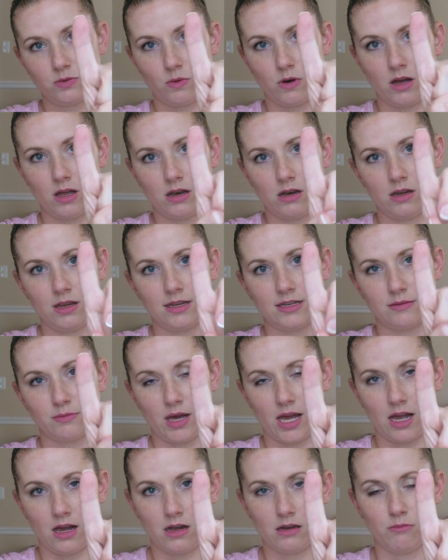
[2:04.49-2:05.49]
one is
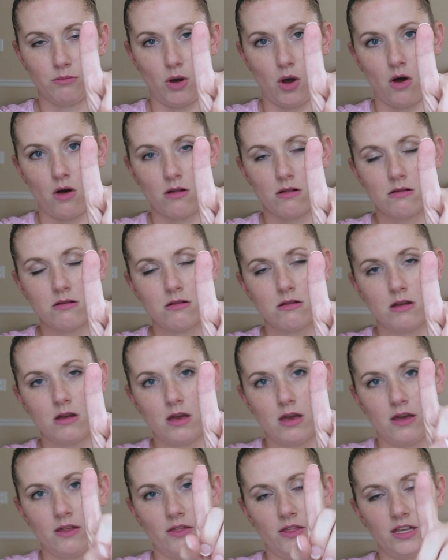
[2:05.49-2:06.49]
my oddball.
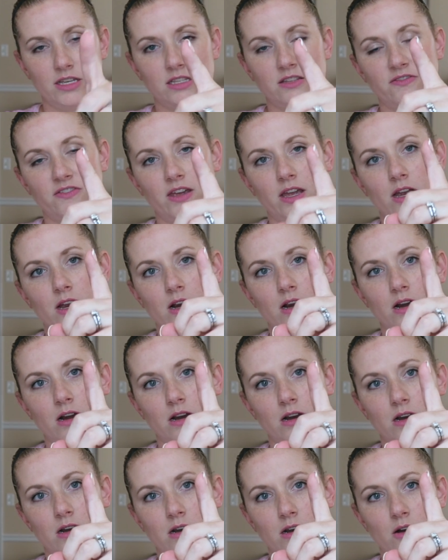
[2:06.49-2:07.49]
This
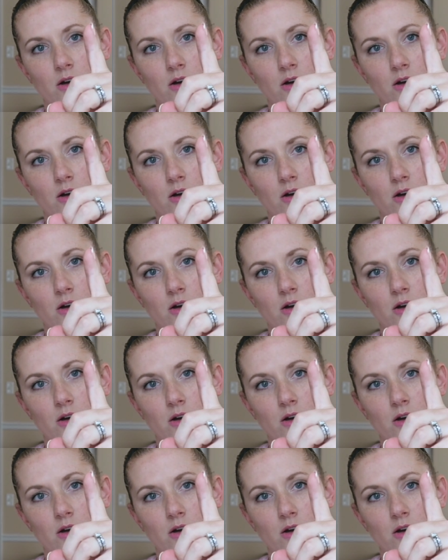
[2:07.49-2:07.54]
finger